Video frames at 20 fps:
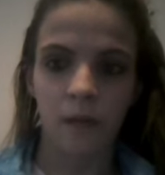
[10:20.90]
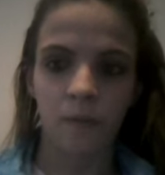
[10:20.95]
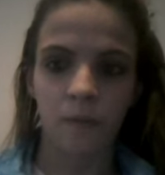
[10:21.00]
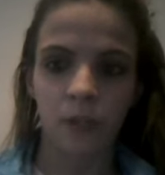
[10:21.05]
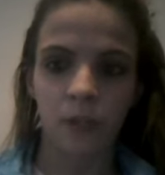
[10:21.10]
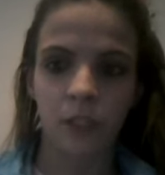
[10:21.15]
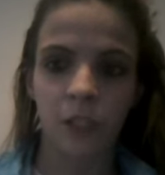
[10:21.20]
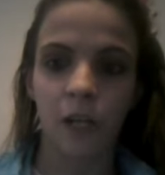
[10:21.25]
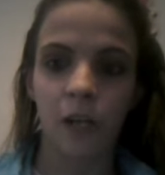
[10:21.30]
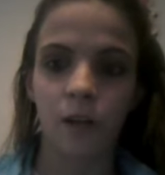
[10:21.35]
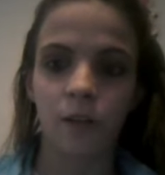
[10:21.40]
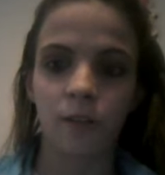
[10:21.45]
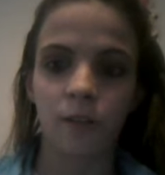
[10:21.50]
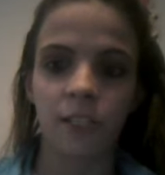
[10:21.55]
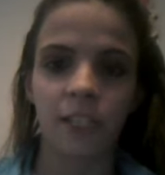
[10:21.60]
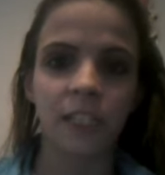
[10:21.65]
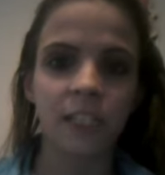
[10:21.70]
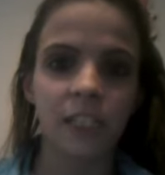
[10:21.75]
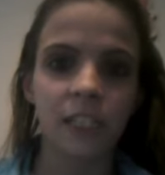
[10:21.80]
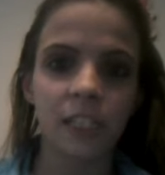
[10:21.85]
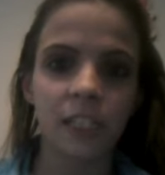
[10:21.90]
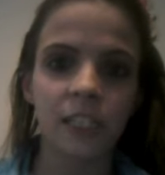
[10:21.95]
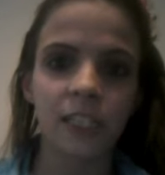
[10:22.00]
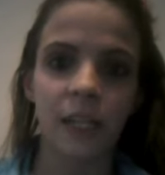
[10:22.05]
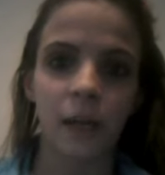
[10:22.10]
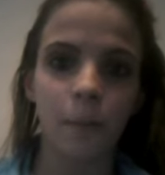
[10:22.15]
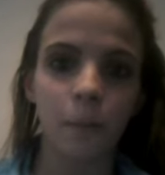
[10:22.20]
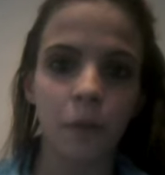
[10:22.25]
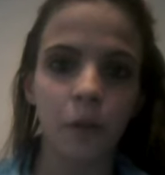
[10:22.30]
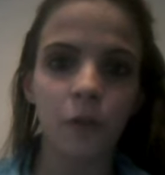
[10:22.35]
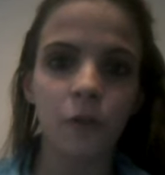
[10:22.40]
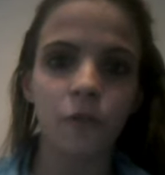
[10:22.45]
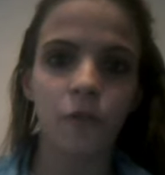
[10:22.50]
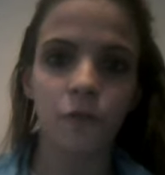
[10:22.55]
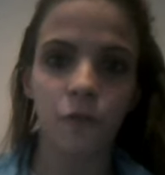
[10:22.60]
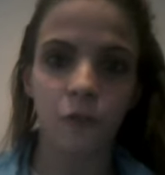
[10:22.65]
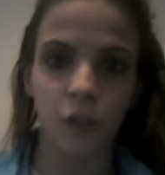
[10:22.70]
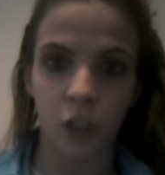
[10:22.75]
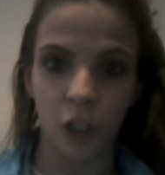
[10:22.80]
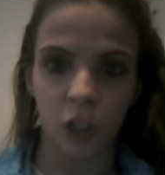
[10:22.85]
So since December
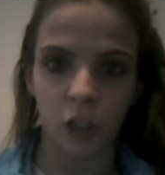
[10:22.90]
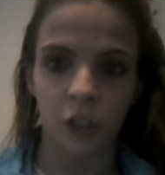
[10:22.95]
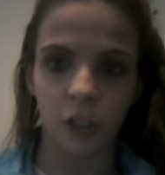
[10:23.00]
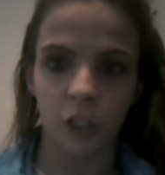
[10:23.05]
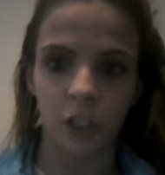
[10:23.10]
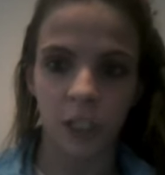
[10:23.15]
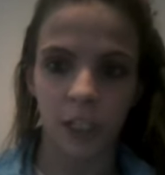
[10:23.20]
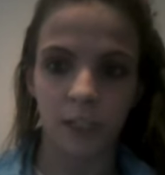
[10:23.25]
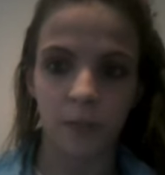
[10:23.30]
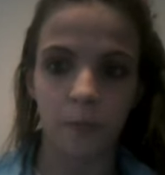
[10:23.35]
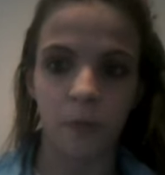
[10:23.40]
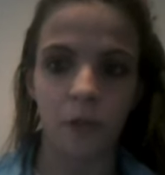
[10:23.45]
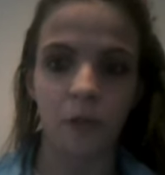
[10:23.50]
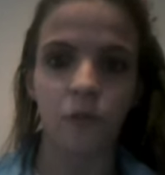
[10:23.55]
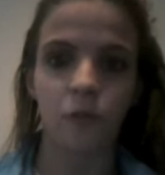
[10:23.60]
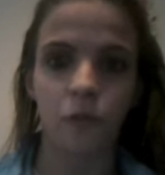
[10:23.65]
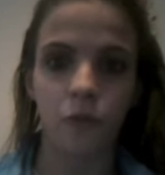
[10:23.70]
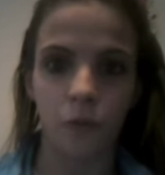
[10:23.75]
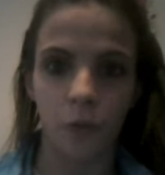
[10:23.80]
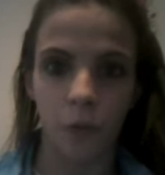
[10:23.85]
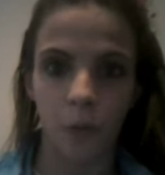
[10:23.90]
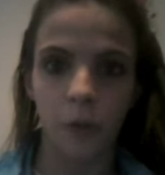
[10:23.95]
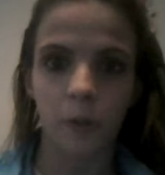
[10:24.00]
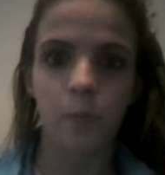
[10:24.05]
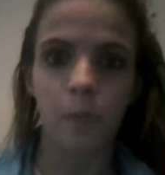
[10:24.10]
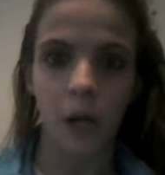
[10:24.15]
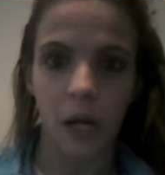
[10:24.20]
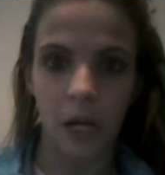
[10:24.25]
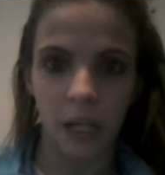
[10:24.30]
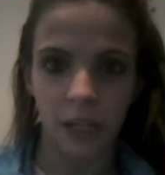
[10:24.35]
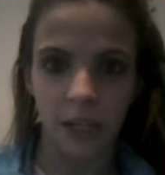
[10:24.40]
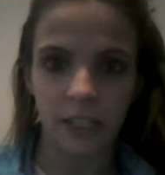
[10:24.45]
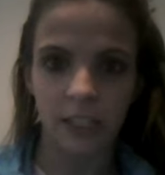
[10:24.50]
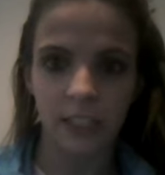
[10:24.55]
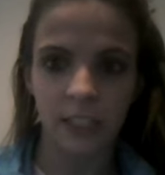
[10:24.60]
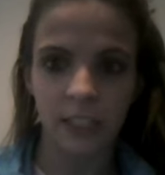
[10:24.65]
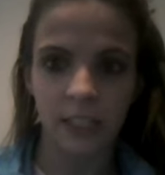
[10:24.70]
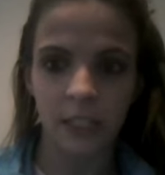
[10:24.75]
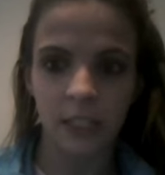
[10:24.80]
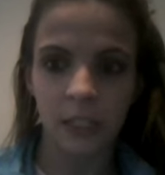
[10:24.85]
1st, it's been 4
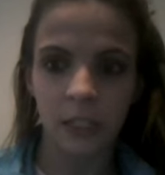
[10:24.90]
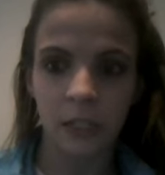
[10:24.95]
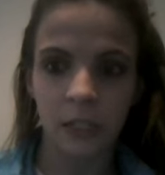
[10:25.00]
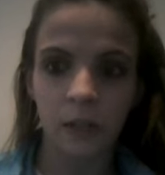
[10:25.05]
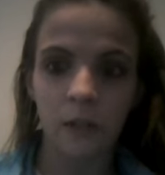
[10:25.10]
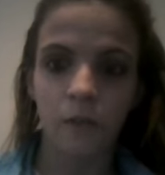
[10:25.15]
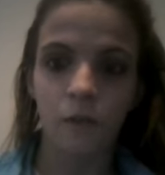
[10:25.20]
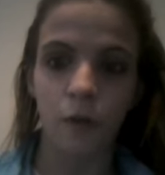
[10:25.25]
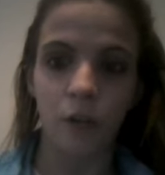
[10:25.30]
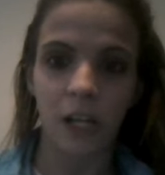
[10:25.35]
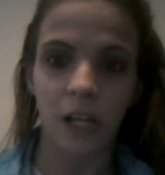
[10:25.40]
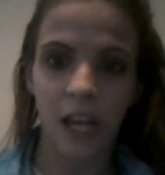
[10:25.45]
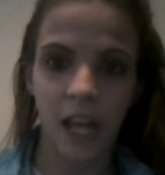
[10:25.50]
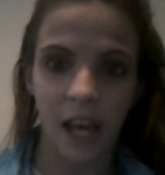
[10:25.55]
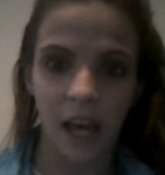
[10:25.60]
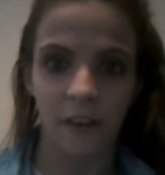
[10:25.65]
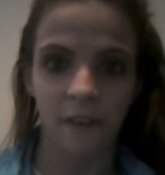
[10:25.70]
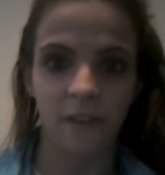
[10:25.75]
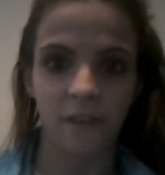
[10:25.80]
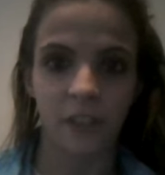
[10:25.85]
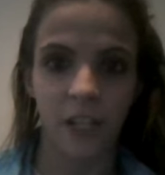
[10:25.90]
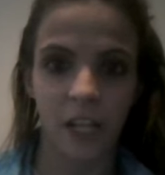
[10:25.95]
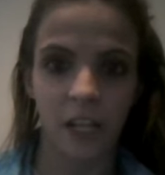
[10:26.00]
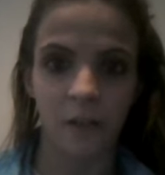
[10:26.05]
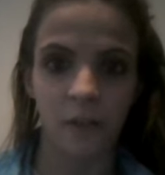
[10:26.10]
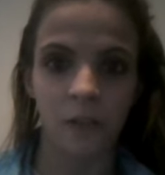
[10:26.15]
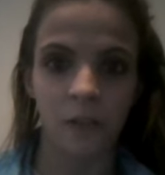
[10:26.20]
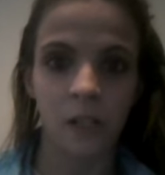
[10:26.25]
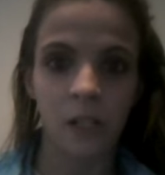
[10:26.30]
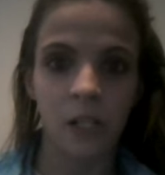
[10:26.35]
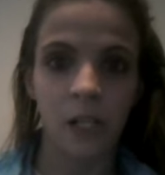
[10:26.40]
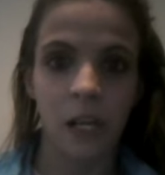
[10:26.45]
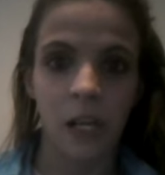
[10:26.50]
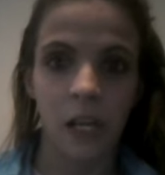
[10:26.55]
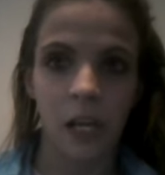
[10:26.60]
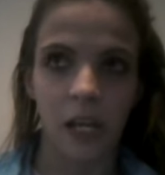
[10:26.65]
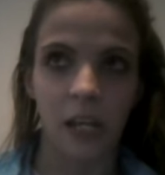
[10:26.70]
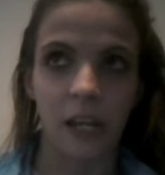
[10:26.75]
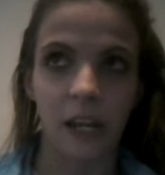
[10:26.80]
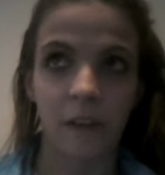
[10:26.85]
months, 4.5 now,
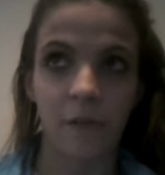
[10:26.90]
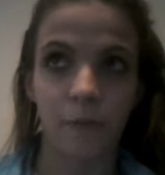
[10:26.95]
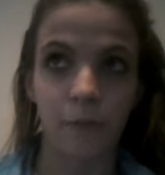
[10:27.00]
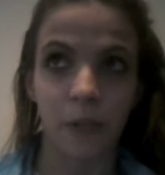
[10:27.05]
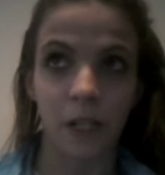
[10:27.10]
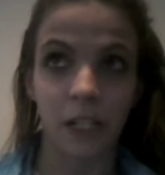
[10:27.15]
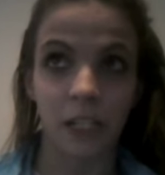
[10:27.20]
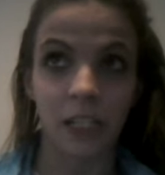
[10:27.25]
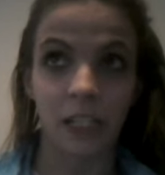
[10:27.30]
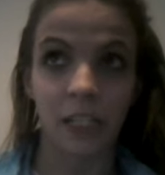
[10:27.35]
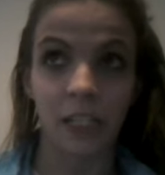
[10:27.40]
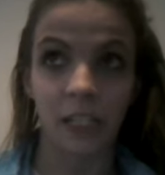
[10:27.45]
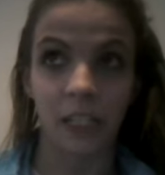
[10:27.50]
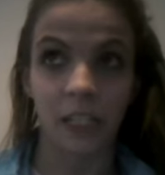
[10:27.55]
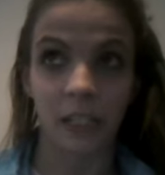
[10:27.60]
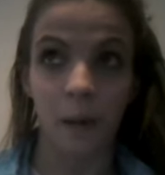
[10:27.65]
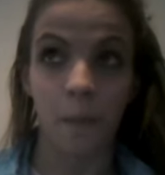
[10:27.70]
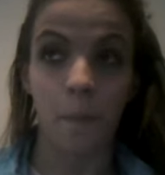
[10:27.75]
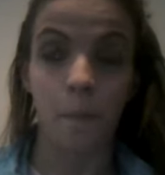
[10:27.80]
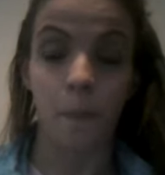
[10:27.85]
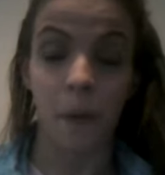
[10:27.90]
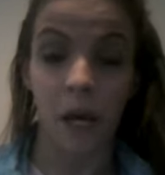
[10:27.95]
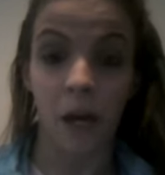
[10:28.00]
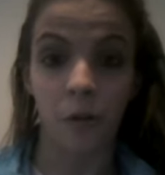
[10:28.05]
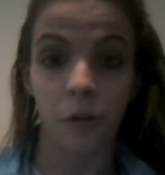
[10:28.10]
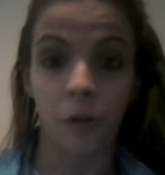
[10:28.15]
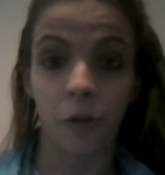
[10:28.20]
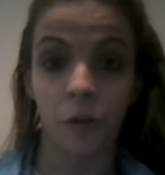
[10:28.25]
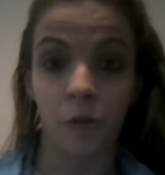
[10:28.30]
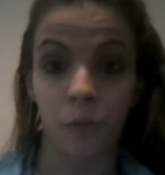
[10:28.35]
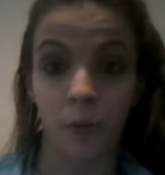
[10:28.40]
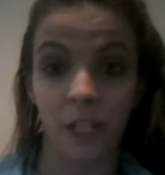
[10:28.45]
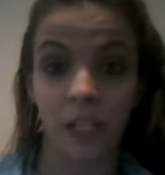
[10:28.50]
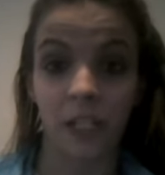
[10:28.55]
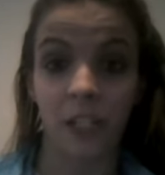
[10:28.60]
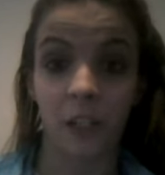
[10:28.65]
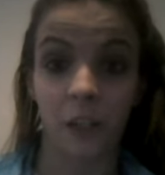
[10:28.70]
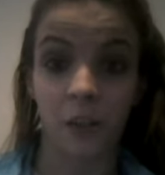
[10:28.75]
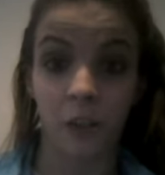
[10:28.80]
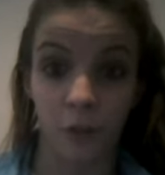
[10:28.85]
and I've been clean about 3
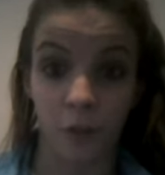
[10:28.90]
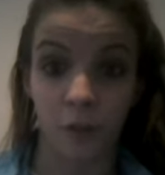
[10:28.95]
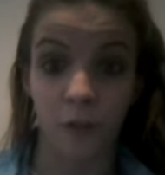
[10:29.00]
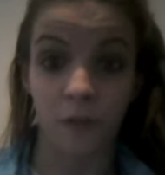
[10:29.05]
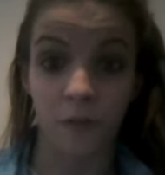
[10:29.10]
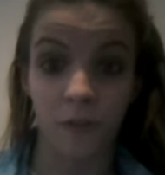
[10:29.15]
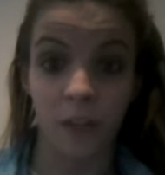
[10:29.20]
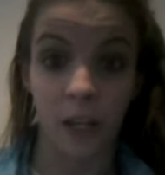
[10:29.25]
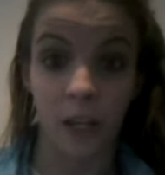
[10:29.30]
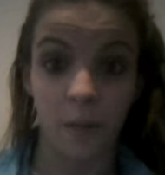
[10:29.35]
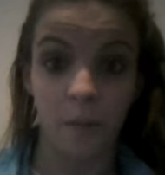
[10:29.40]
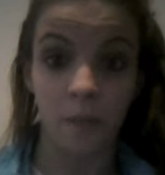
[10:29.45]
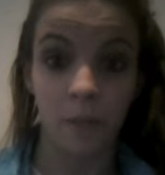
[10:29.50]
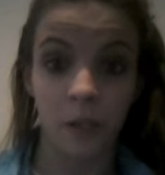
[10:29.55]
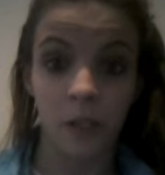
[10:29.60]
1/3 of them.